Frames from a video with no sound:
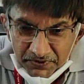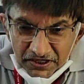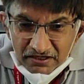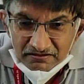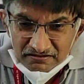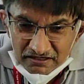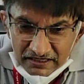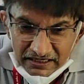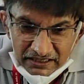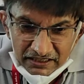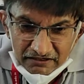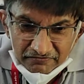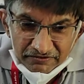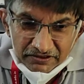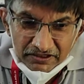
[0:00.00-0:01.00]
P is
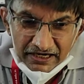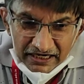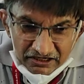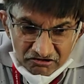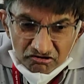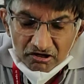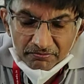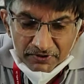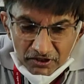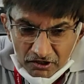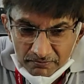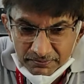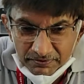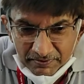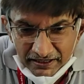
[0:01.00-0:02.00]
connected with the negative terminal
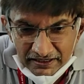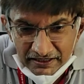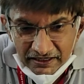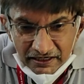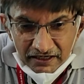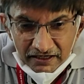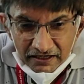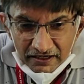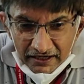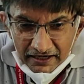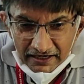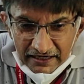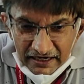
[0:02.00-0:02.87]
of the battery and